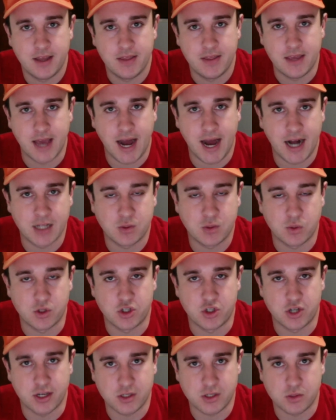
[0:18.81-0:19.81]
The odds were
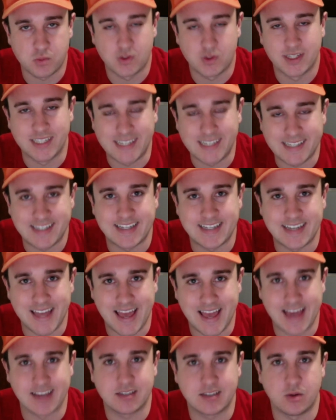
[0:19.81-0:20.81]
just released
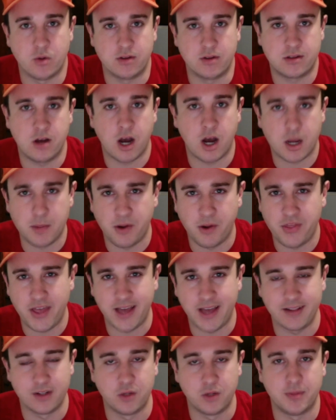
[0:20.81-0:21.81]
today, so we'll talk about
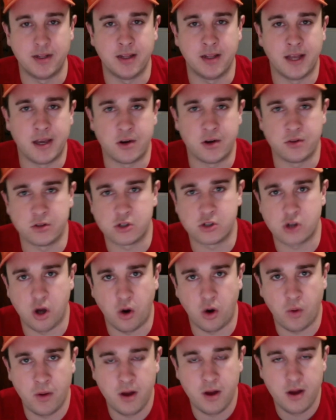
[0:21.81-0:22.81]
that a little bit later in the
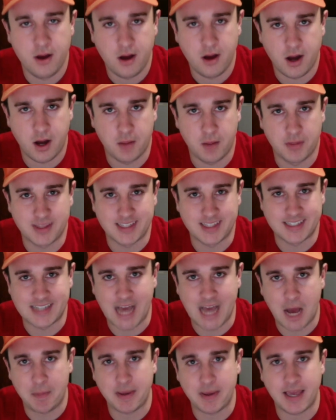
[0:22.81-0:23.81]
show. But the
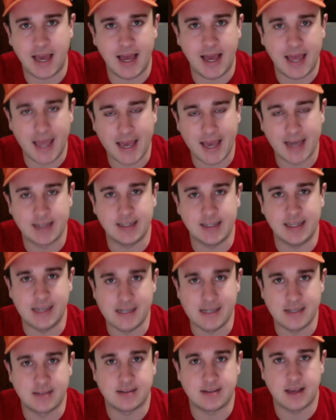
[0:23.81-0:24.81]
topic at hand
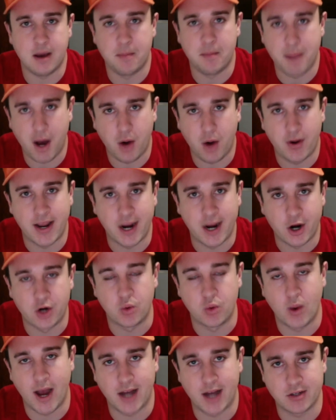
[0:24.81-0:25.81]
is about
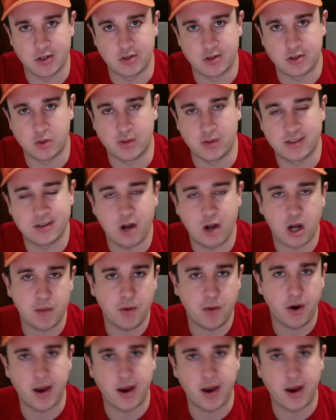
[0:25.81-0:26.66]
Aaron Rodgers. So let's talk about